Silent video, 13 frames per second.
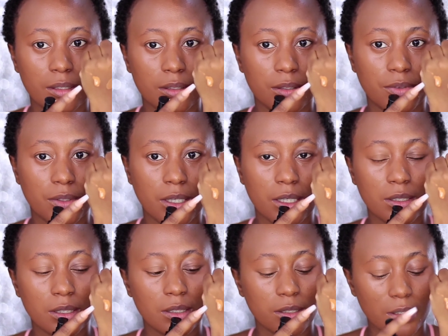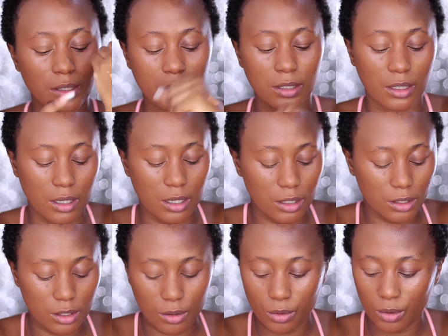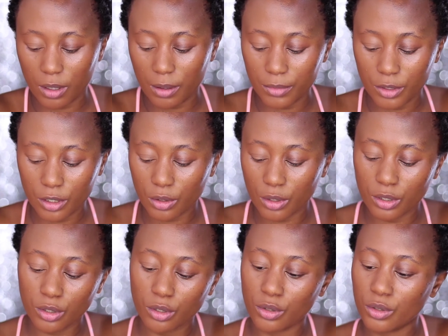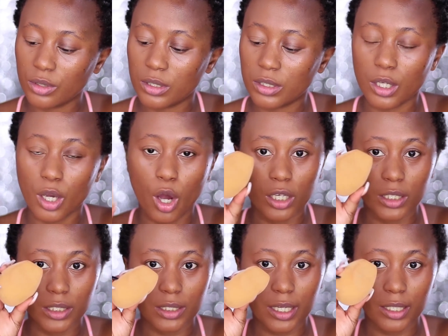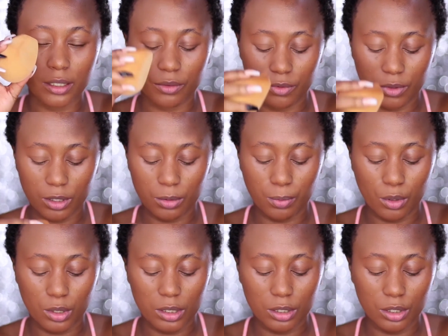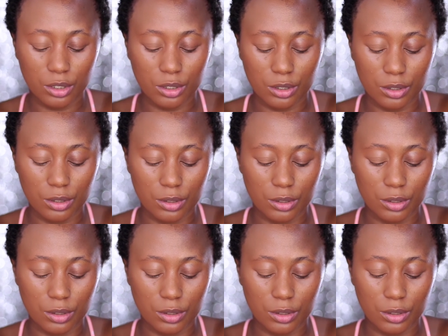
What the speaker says: I don't know if you guys can see. So I'm just going to use the other side of the sponge.